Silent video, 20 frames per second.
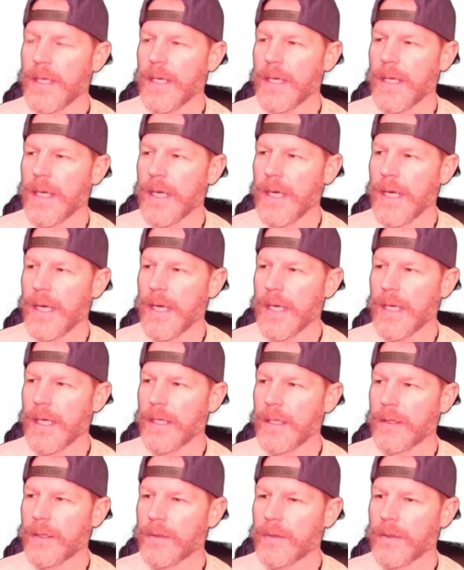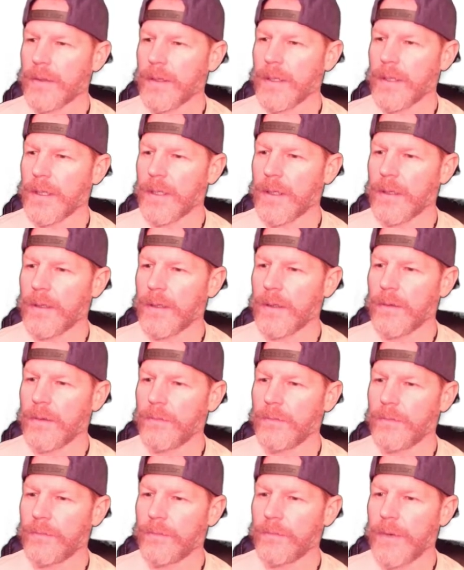And the
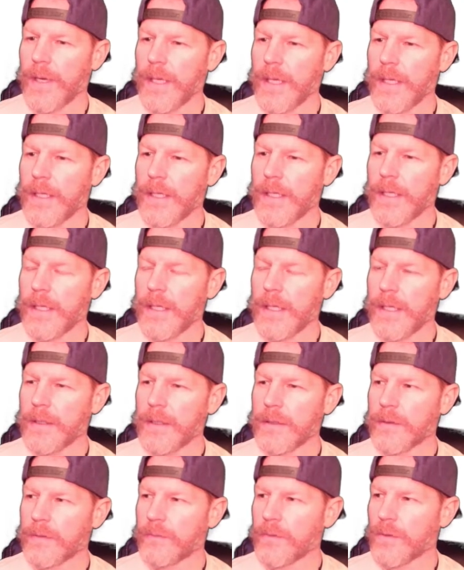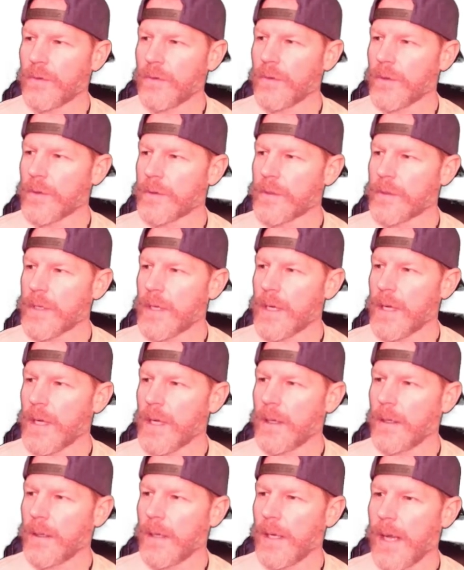Fed is, of course,
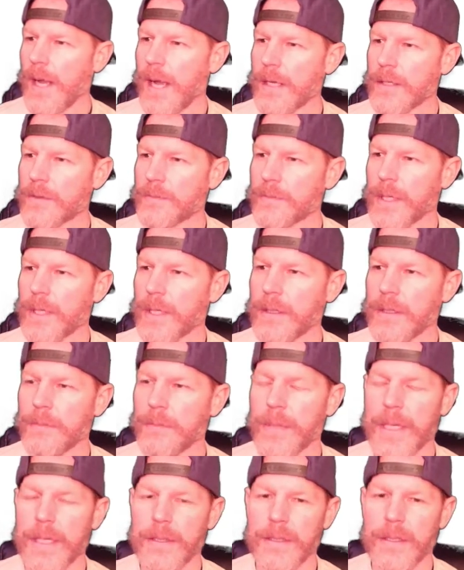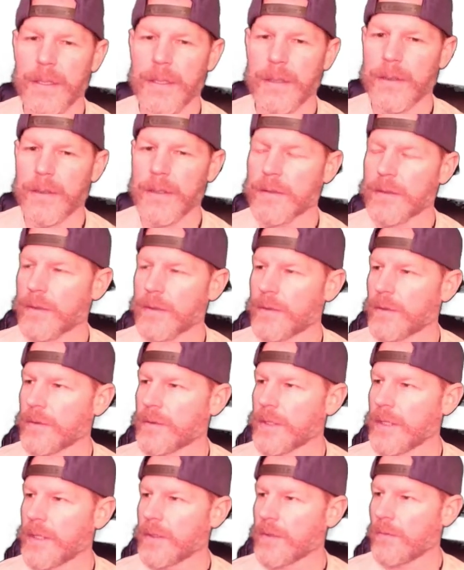has been debasing this
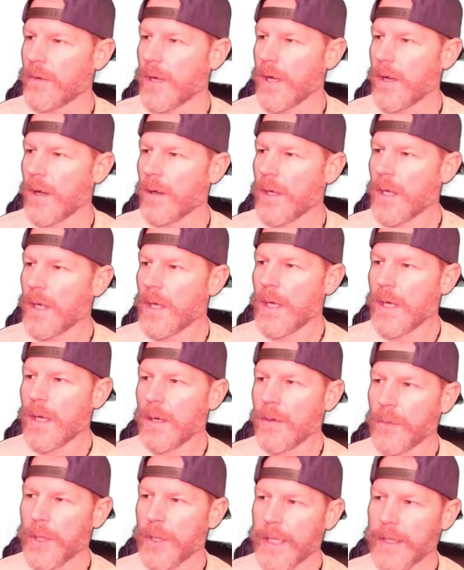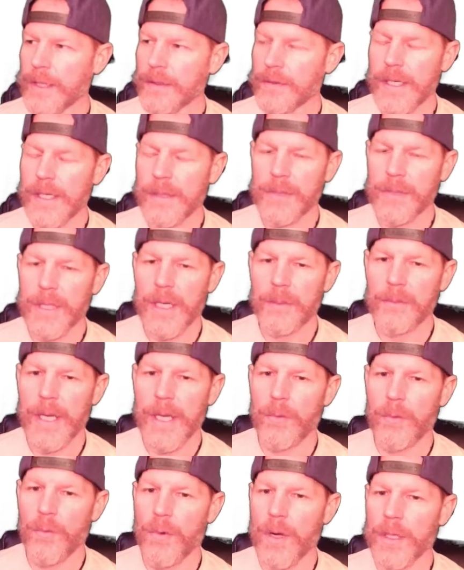currency as well. But at the same time, they
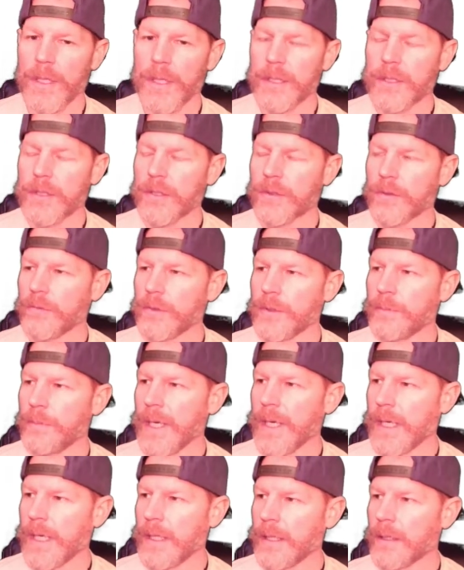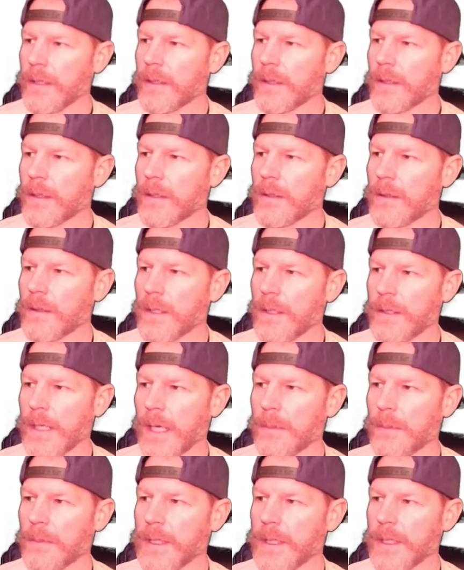want it to remain the
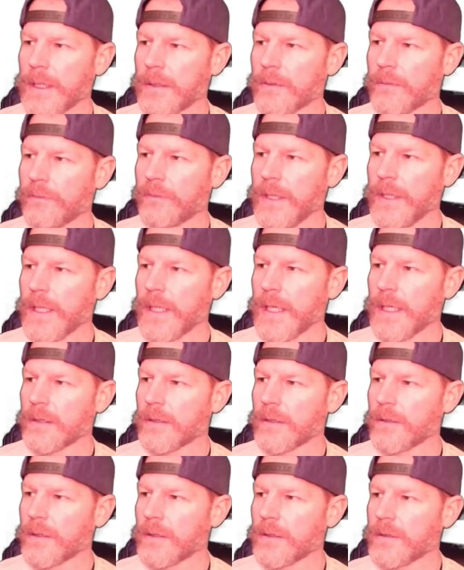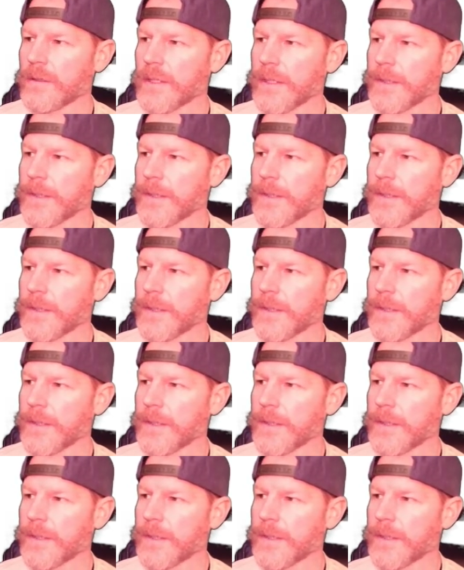dominant fiat currency.